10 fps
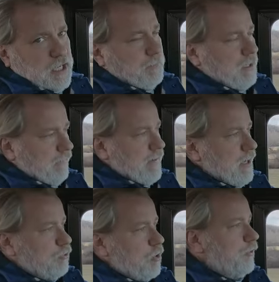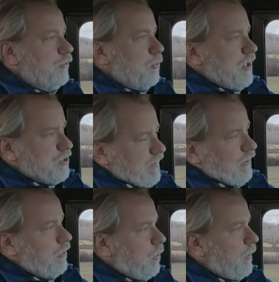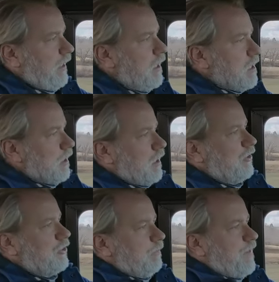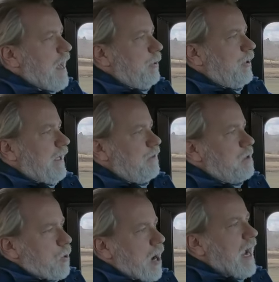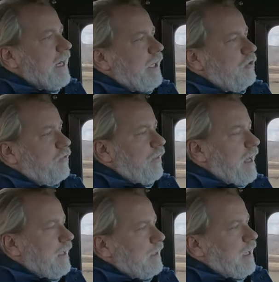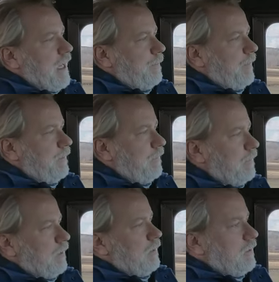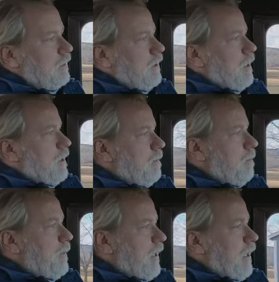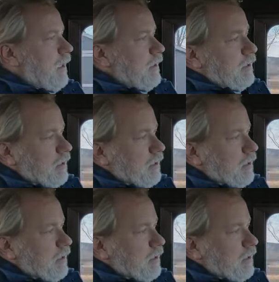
come on Land Rovers originally, so we custom fabricate the brackets for that to happen. But